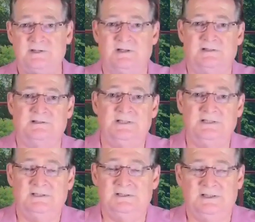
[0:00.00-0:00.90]
Uh,
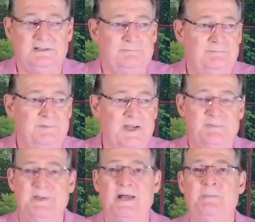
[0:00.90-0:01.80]
uh,
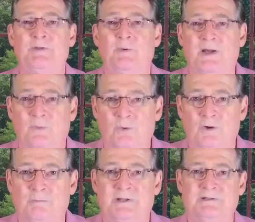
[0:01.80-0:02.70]
may not be the right
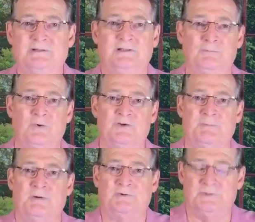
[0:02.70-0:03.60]
word, but a little more
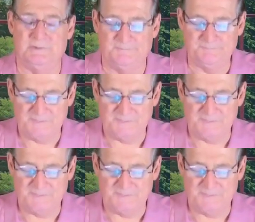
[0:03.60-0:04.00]
spunk to it.